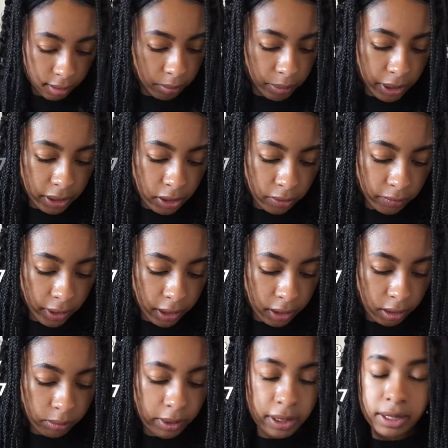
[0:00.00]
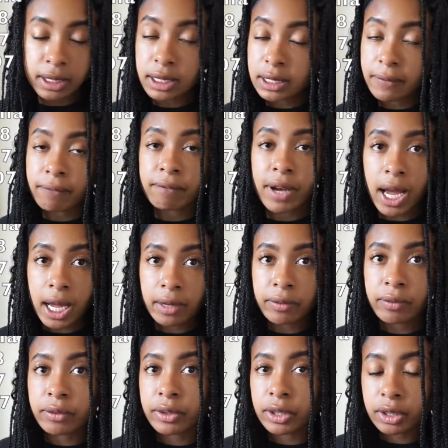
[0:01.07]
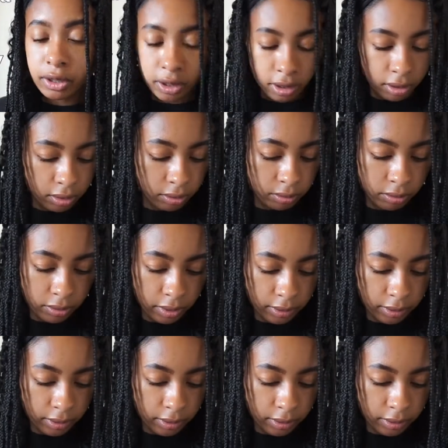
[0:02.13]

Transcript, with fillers: In Pennsylvania, we're at 65 for a low,